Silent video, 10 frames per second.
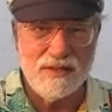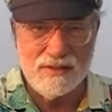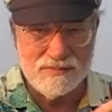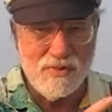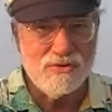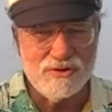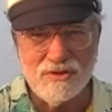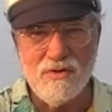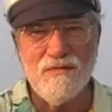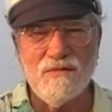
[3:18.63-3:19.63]
In its most
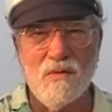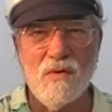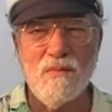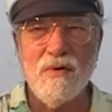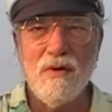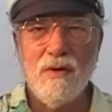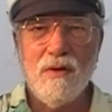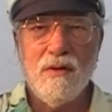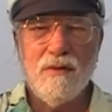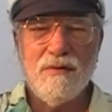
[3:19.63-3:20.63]
acute form,
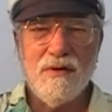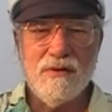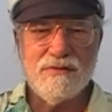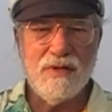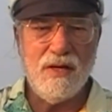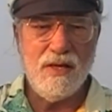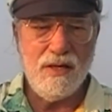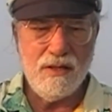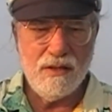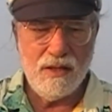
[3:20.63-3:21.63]
there is
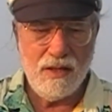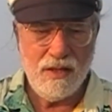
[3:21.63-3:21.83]
a